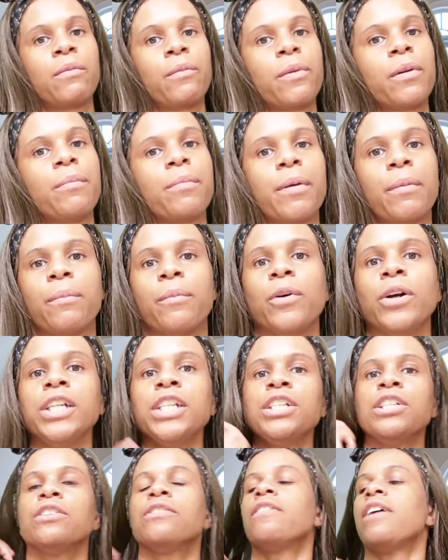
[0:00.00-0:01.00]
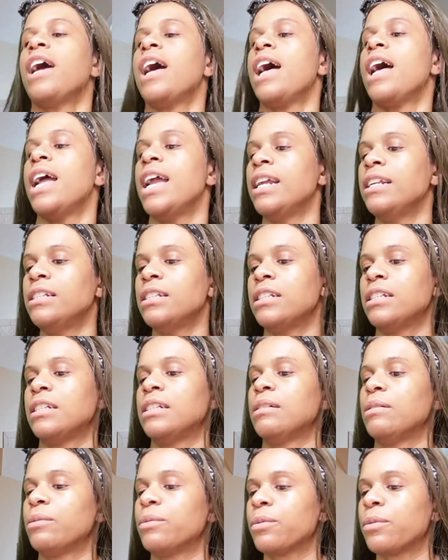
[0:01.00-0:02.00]
We've been moisturized.
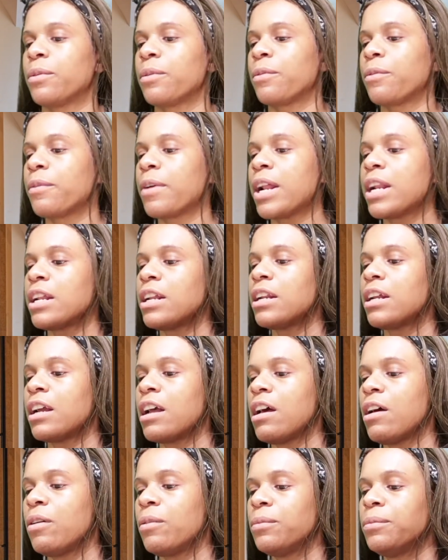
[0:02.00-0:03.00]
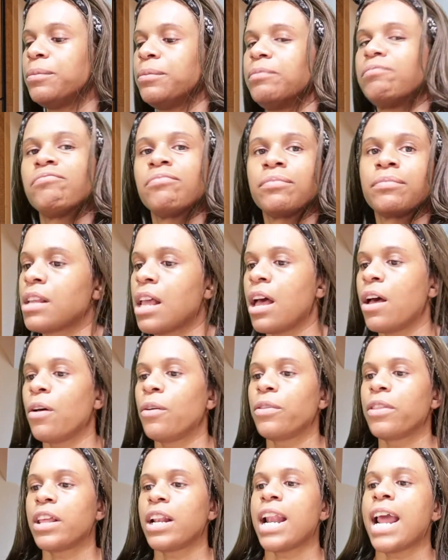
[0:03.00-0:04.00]
We're ready to go. So
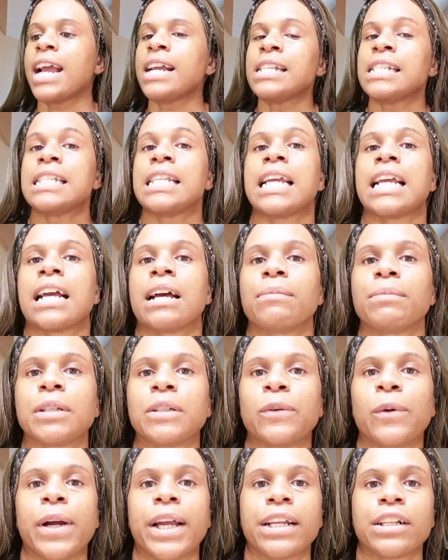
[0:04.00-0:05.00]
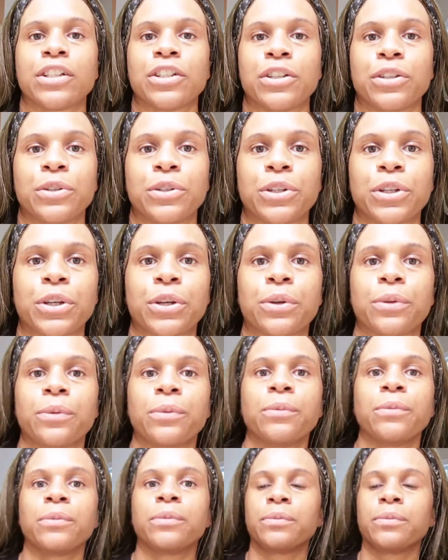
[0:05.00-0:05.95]
the next thing I'm going to do